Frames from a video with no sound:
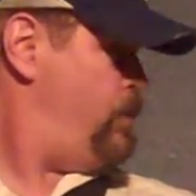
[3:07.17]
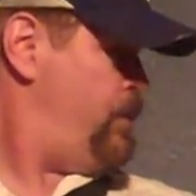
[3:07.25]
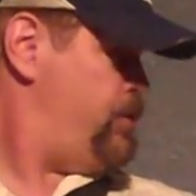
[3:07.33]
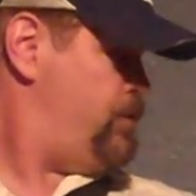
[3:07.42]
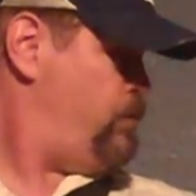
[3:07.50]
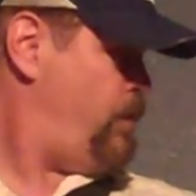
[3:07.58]

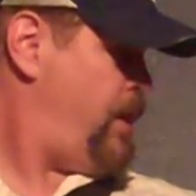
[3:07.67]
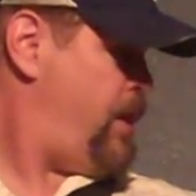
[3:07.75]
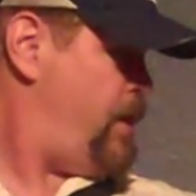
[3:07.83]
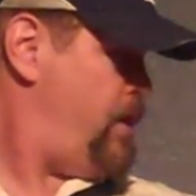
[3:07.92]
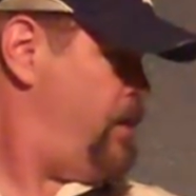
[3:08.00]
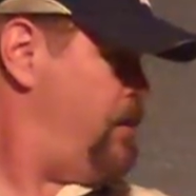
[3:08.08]
what's
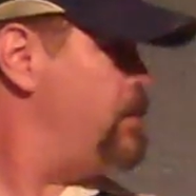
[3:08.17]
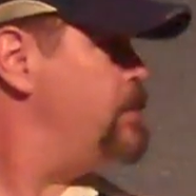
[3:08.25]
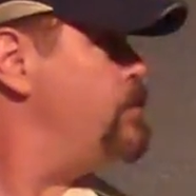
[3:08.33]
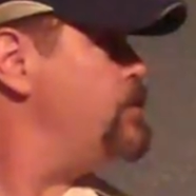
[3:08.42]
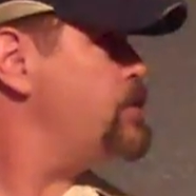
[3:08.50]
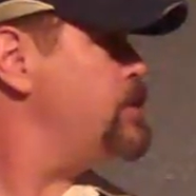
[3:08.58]

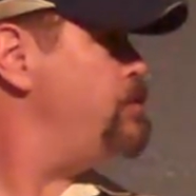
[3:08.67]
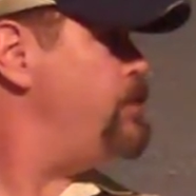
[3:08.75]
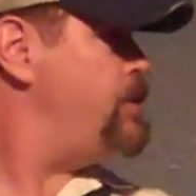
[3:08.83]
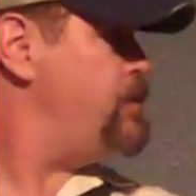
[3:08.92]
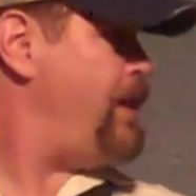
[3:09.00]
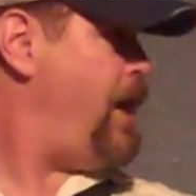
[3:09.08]
going
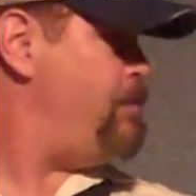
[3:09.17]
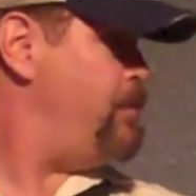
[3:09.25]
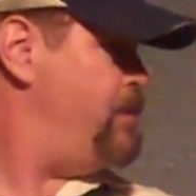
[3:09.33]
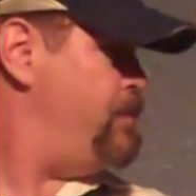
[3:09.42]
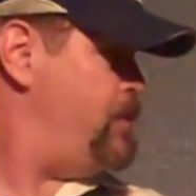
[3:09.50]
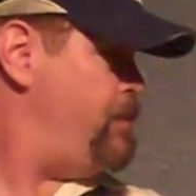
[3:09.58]
to be the
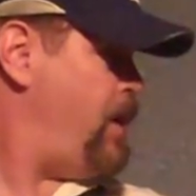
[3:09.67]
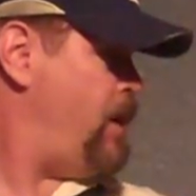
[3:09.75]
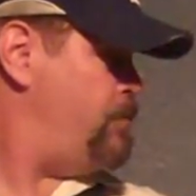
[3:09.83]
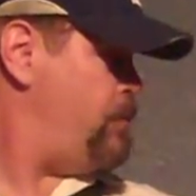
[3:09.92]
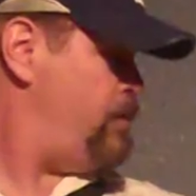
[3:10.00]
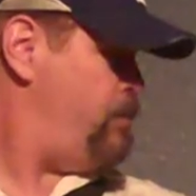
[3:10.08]
top limb and the
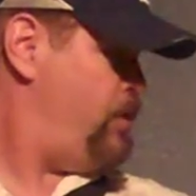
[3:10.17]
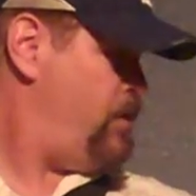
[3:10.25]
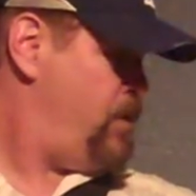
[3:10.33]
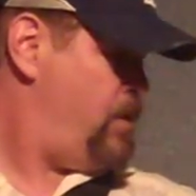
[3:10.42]
bottom limb.